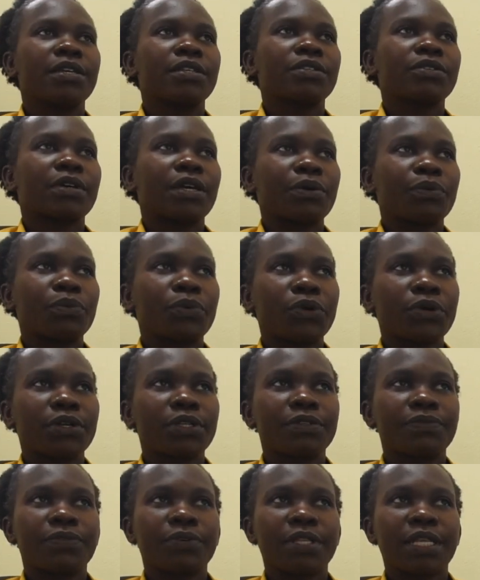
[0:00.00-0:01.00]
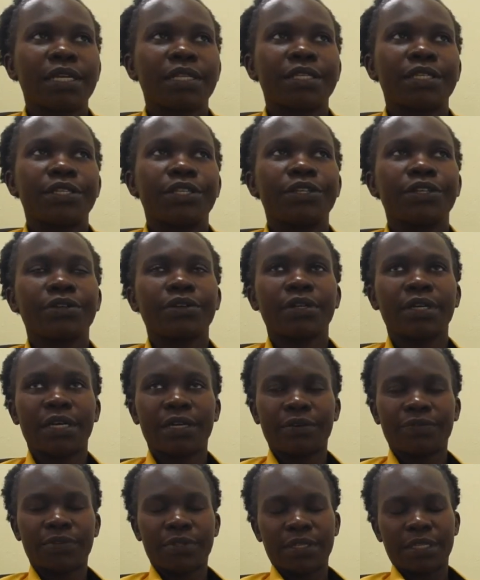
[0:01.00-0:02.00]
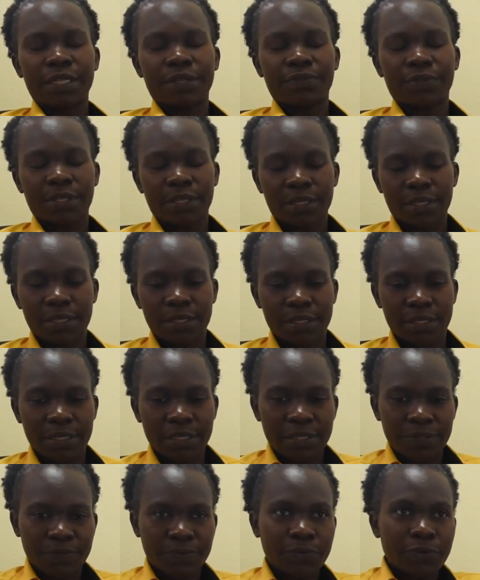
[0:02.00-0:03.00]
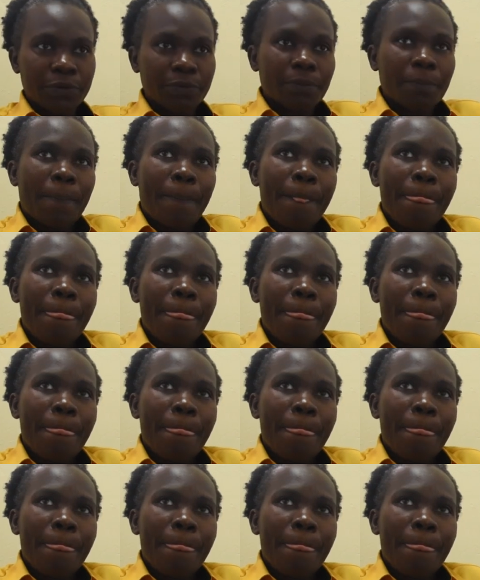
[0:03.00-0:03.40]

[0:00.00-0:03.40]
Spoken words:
So I worked for that year after leaving sixth form